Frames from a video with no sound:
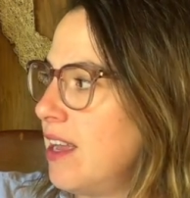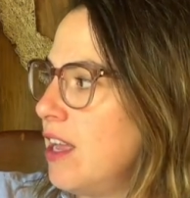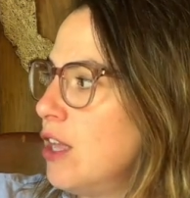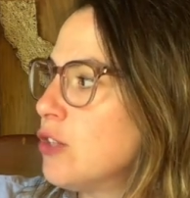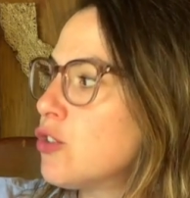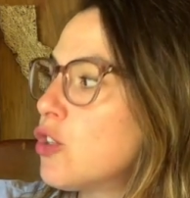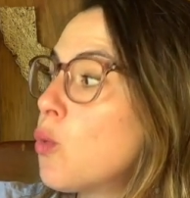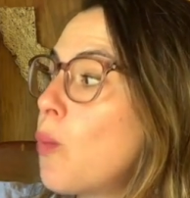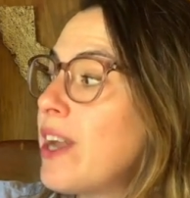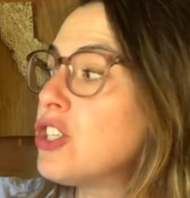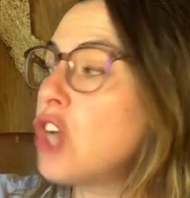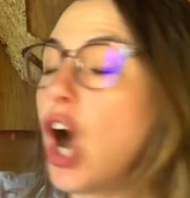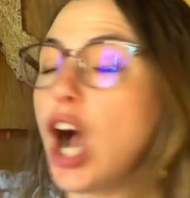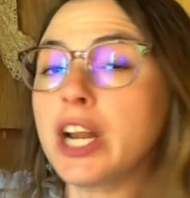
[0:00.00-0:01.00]
So when
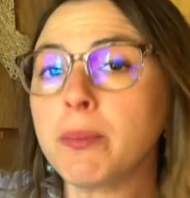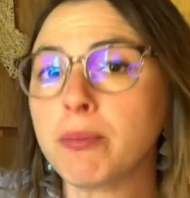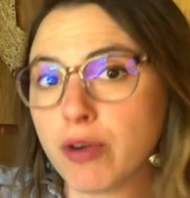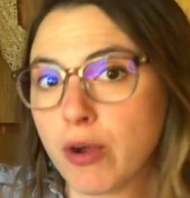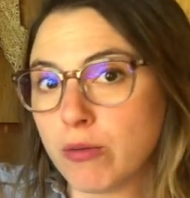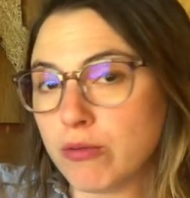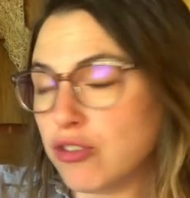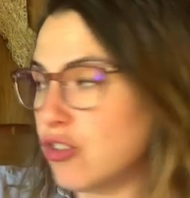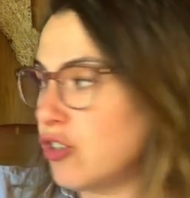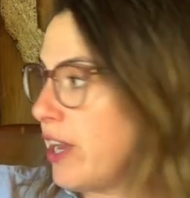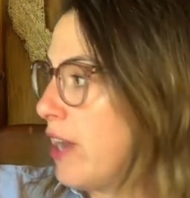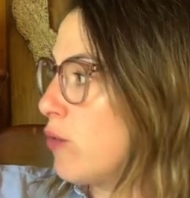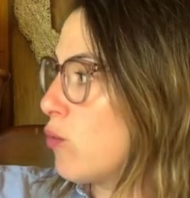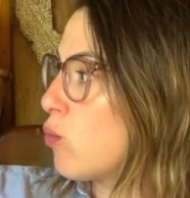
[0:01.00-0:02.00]
dawn approached
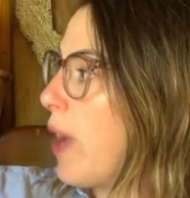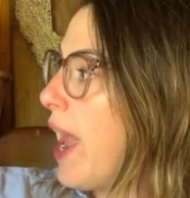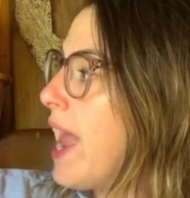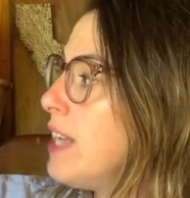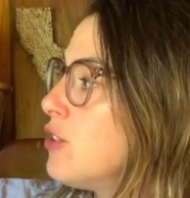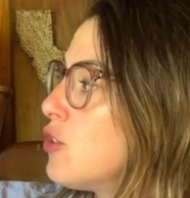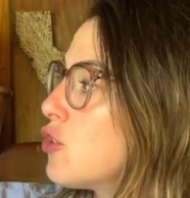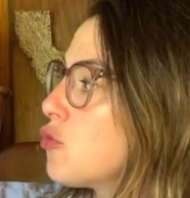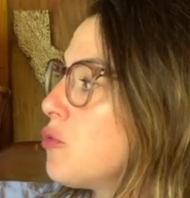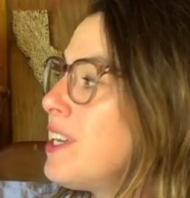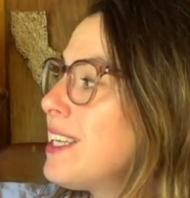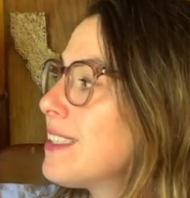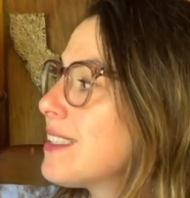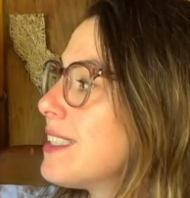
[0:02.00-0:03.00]
and red
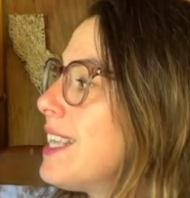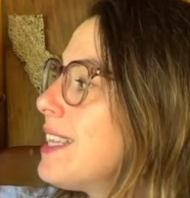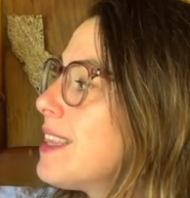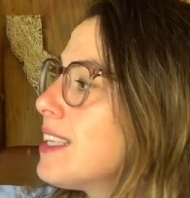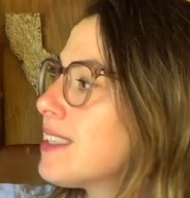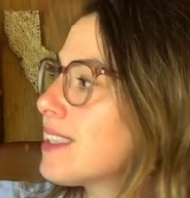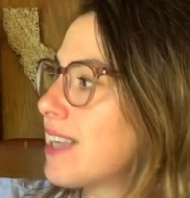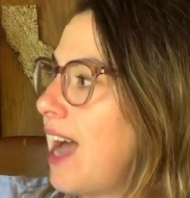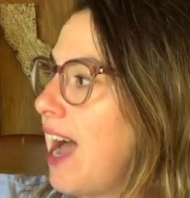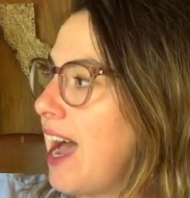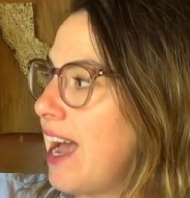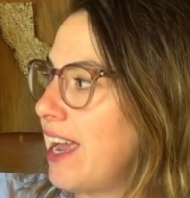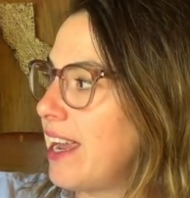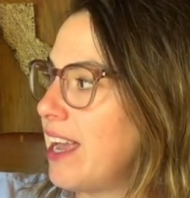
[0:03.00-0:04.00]
streaks lit the
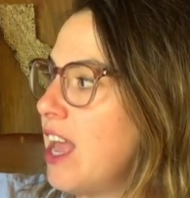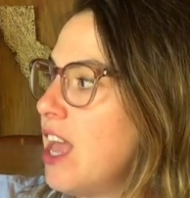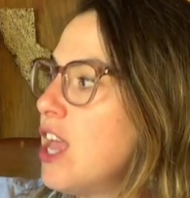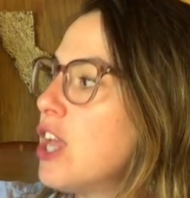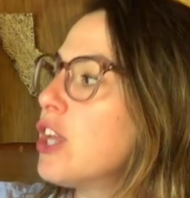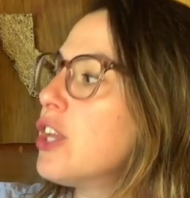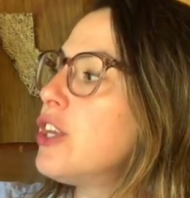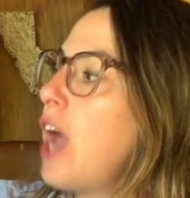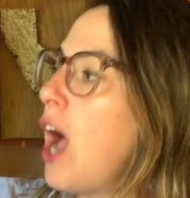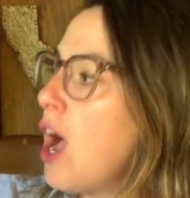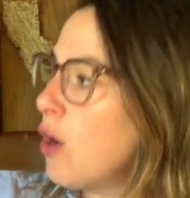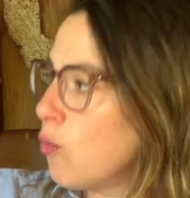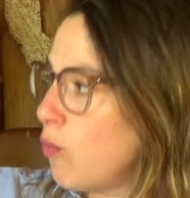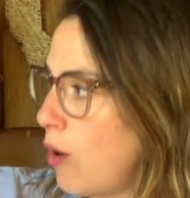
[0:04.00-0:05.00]
sky,
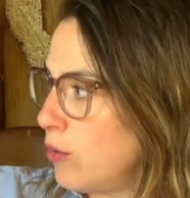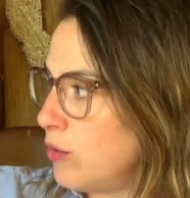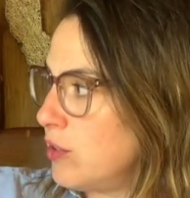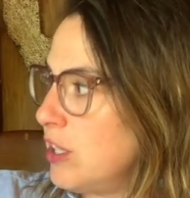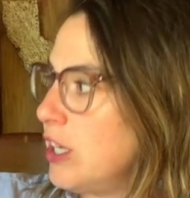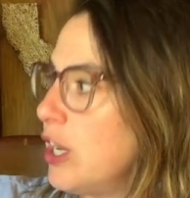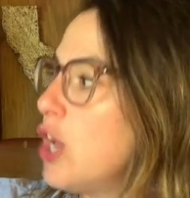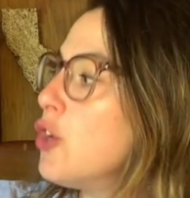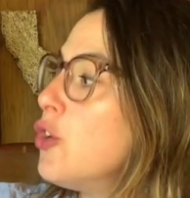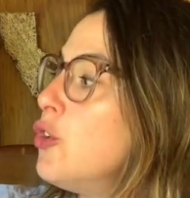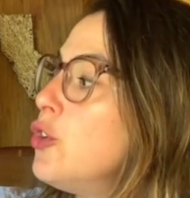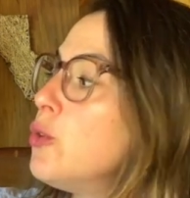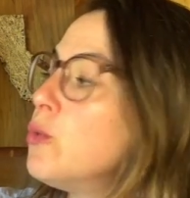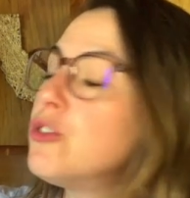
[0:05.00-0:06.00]
young Rosie
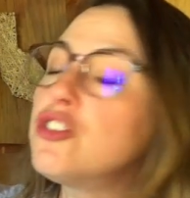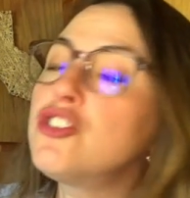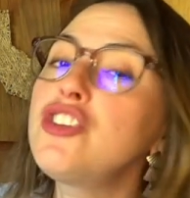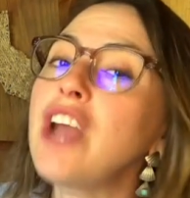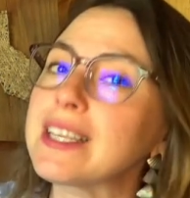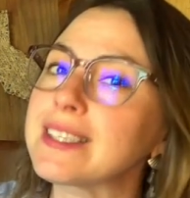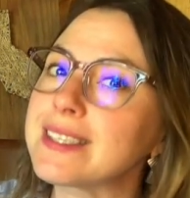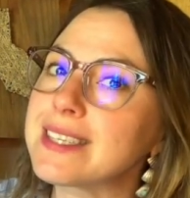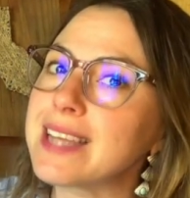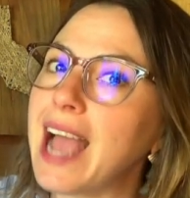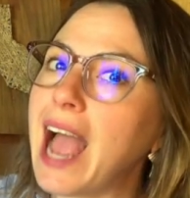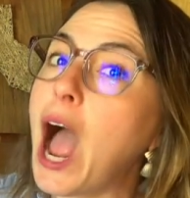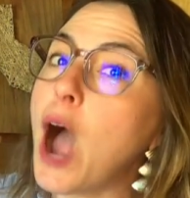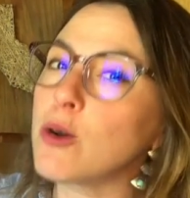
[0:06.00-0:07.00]
knew just
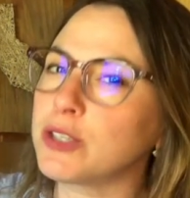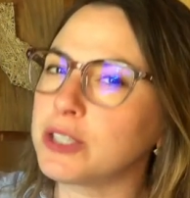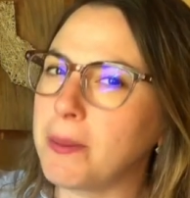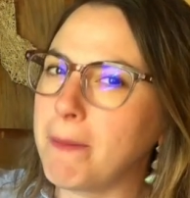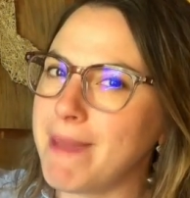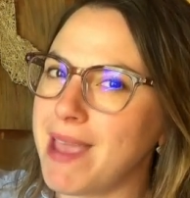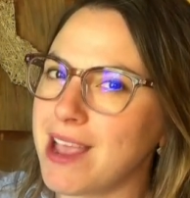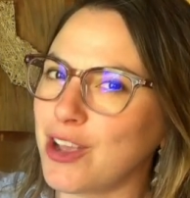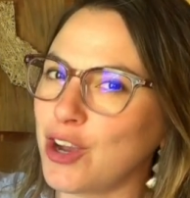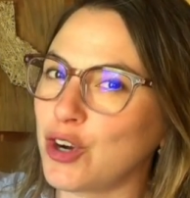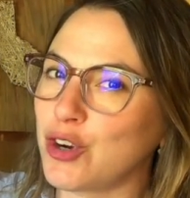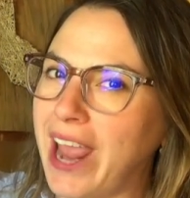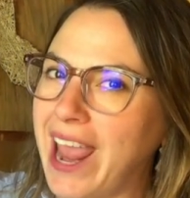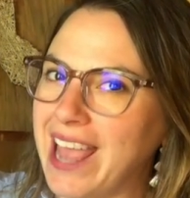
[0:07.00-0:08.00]
how to make
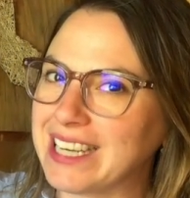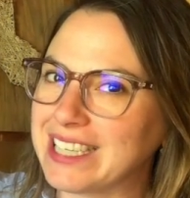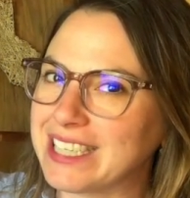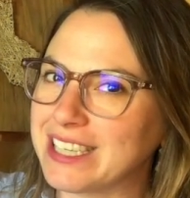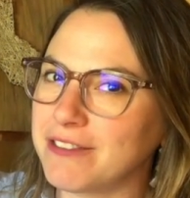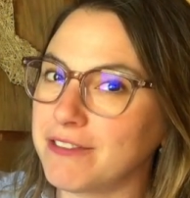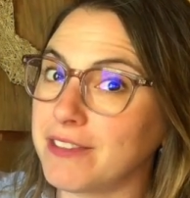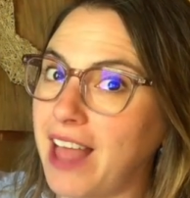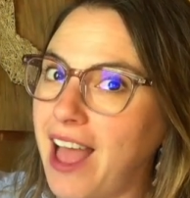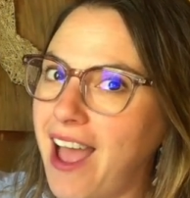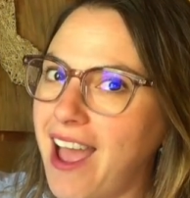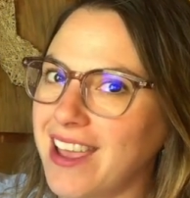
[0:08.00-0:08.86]
her aunt fly.